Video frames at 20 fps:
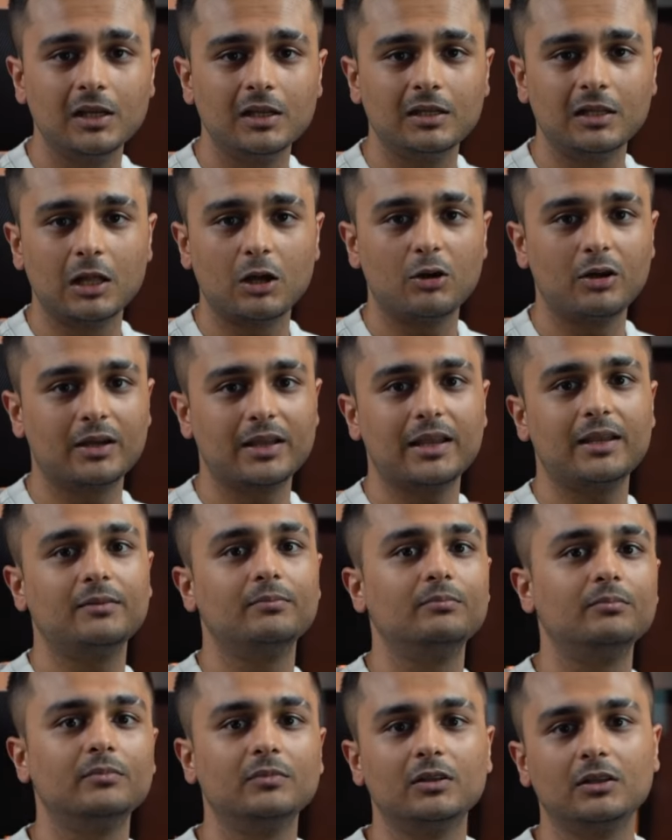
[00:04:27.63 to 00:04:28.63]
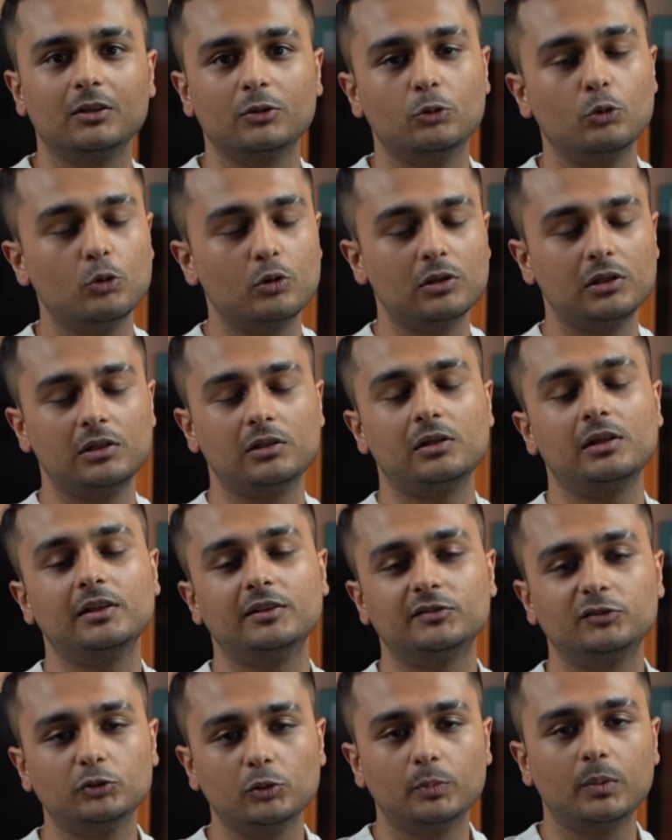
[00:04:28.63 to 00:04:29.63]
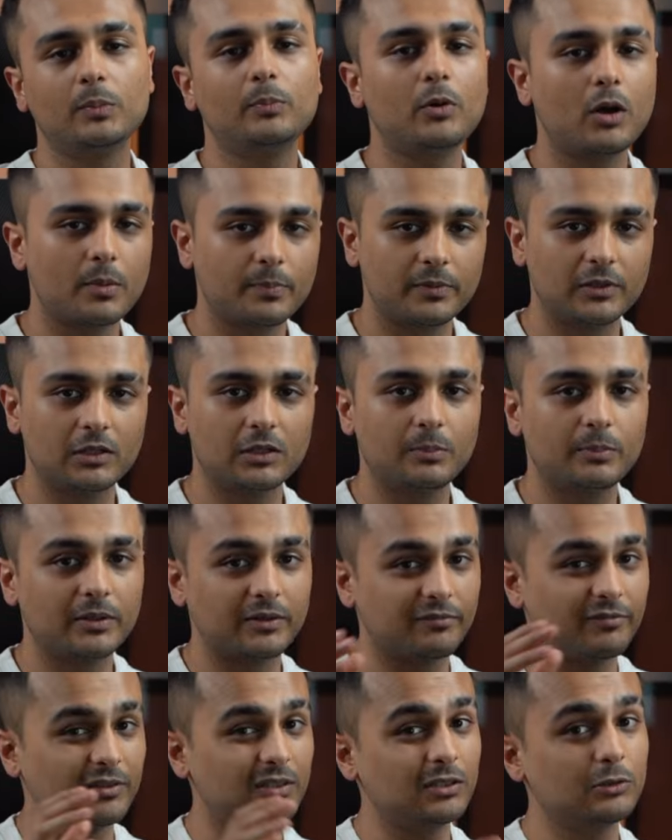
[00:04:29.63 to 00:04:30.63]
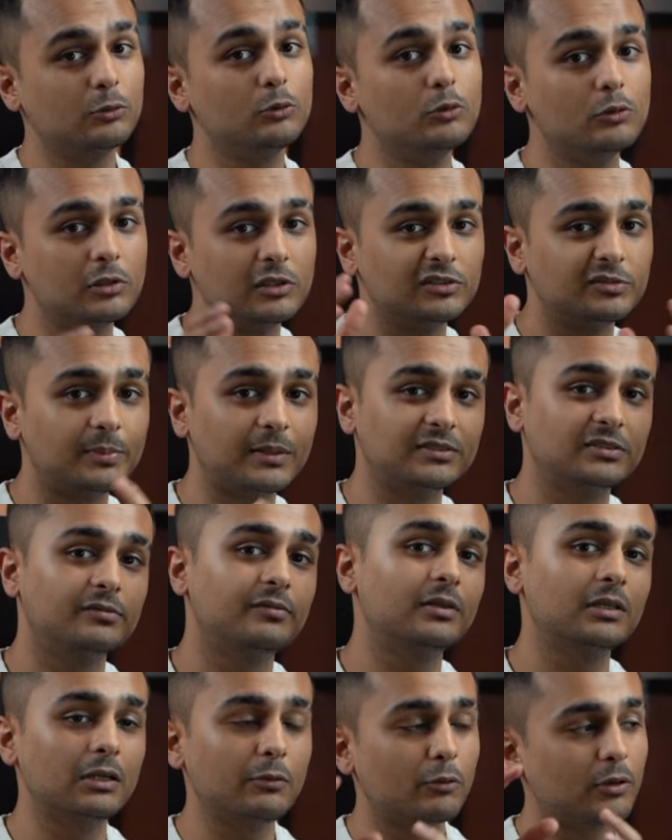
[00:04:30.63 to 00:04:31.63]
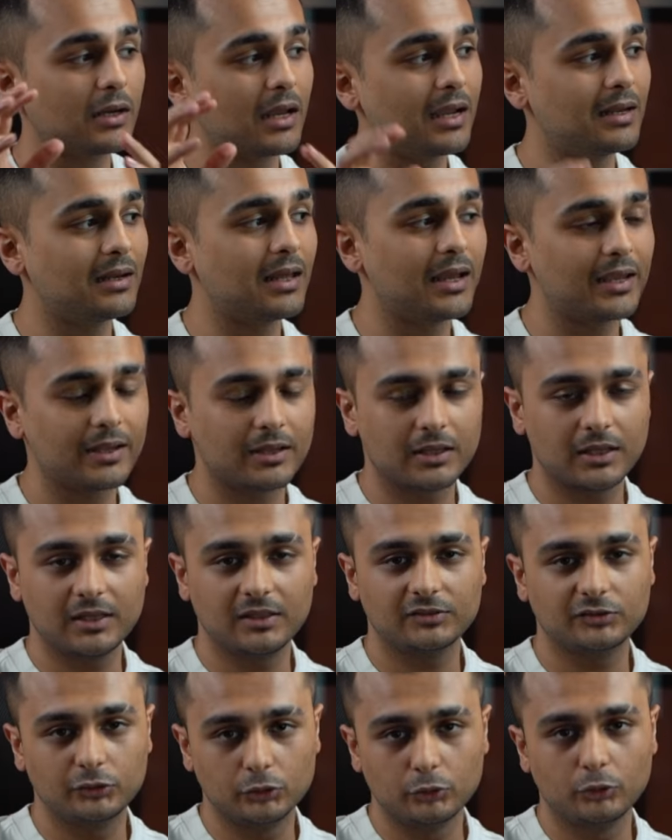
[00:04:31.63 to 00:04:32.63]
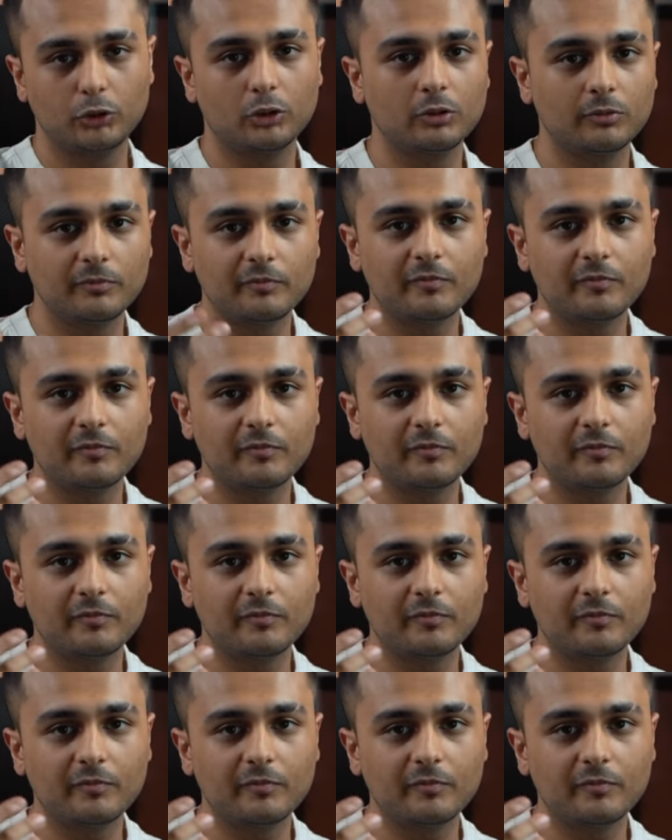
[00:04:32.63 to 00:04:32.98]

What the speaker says: Now, again, Google is super popular, but within Google specifically, what I like is YouTube.